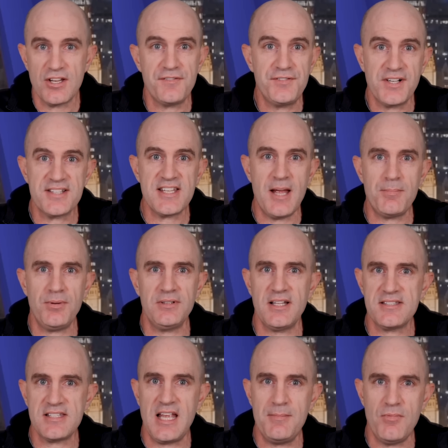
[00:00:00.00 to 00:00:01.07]
So, for example,
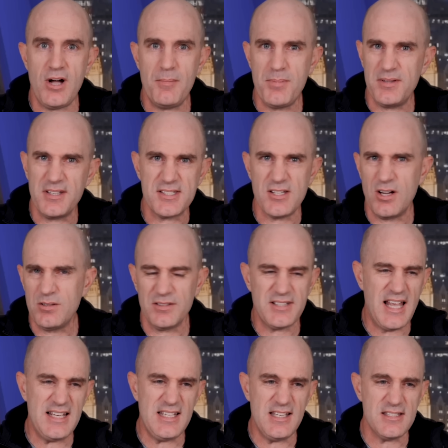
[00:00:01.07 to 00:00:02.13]
let's say my billing cycle
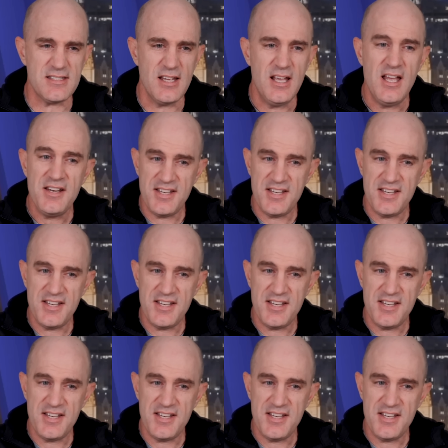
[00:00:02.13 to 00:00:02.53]
date is